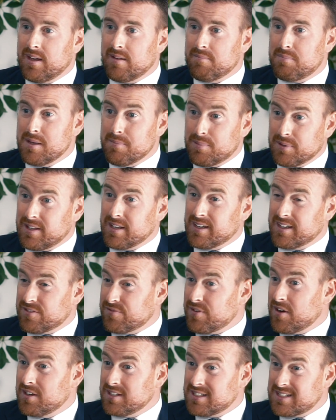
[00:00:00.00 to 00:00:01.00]
people think it's
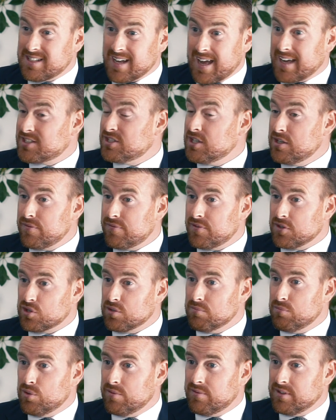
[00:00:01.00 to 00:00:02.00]
very tax
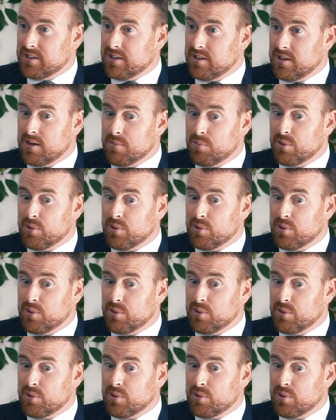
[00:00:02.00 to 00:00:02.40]
inefficient moving here,